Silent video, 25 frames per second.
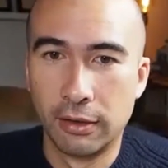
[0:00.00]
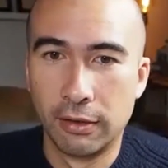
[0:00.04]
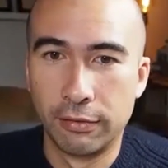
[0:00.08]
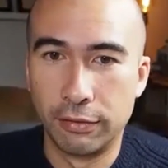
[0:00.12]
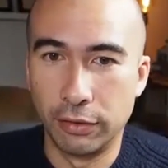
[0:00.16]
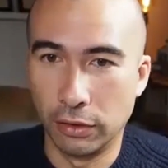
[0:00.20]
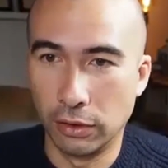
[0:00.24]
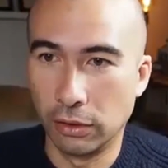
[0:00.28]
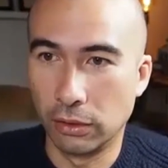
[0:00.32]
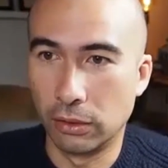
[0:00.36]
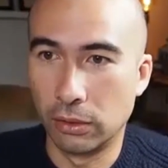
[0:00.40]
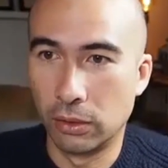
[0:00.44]

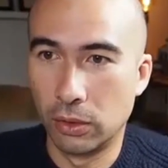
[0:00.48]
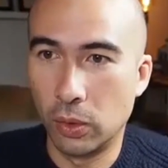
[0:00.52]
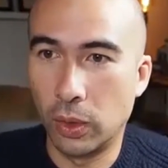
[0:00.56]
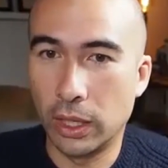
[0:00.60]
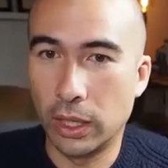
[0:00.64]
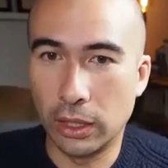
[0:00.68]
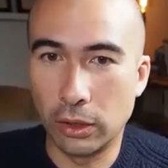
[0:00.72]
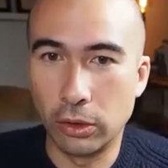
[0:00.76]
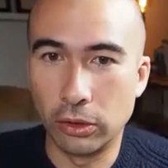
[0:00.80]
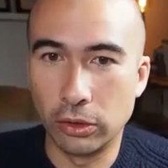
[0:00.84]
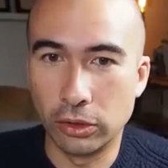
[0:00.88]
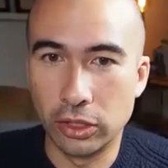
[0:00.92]
for
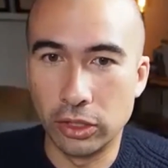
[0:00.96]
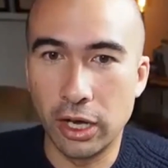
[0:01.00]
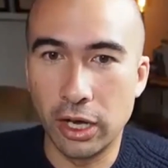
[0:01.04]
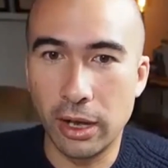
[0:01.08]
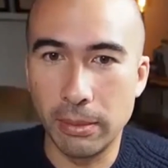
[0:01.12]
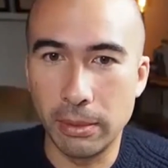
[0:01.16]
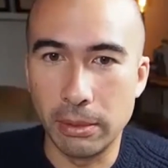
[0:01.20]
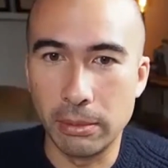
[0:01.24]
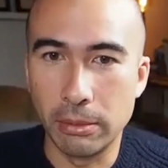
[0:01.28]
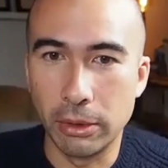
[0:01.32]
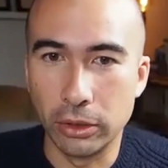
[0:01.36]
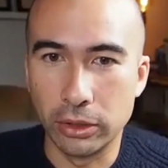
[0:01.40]
quite a long
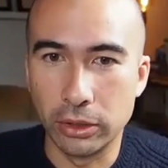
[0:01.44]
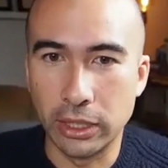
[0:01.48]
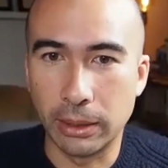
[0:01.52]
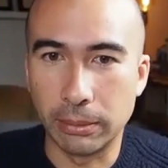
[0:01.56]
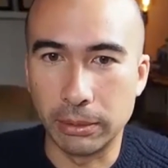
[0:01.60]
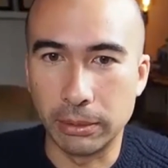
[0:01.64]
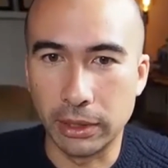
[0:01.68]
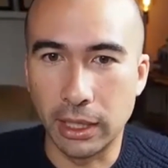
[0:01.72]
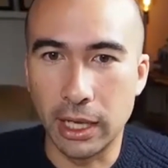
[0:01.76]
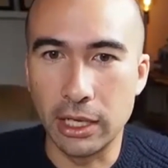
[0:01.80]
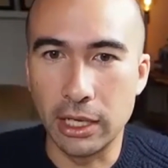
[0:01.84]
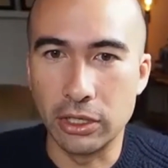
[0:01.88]
time in most
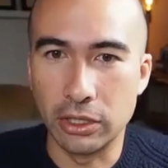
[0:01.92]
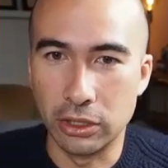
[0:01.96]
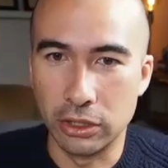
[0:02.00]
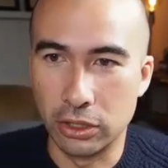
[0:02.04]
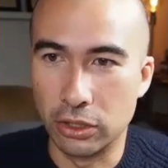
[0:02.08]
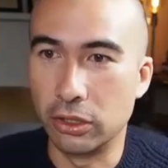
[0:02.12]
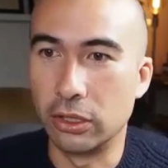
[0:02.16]
applications.